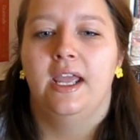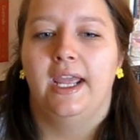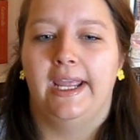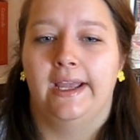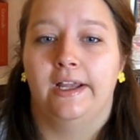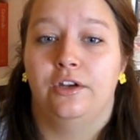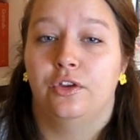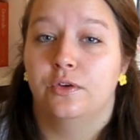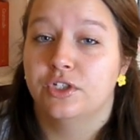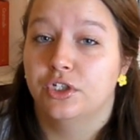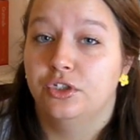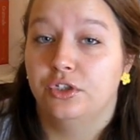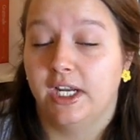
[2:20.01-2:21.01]
And those
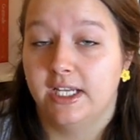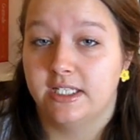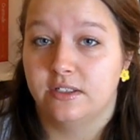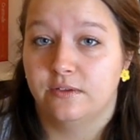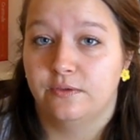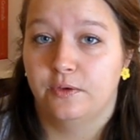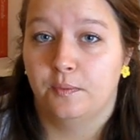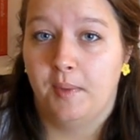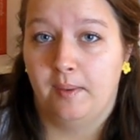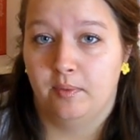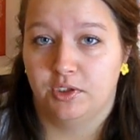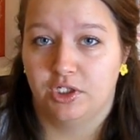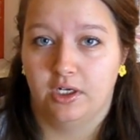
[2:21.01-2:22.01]
are great for
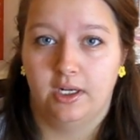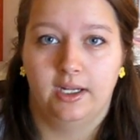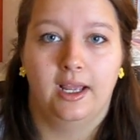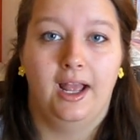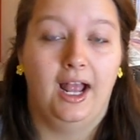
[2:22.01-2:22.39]
paper charting.